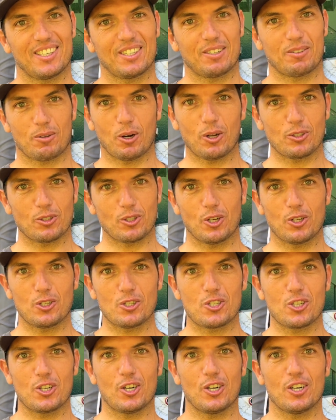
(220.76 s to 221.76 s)
cross
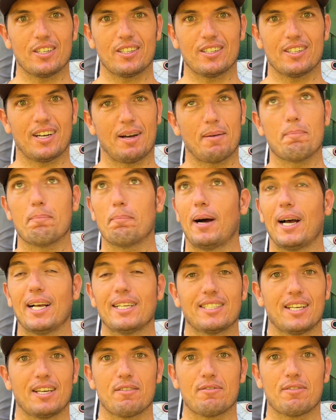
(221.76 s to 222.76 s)
onshore and
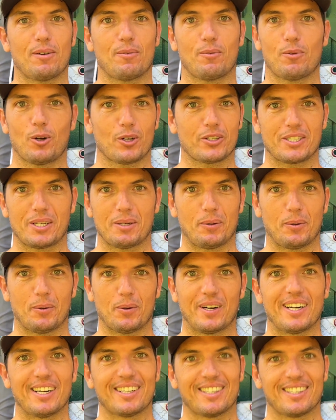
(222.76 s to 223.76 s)
massive and rocks
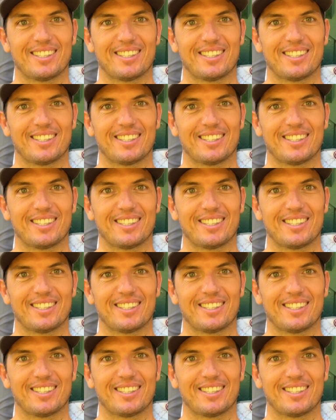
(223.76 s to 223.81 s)
everywhere.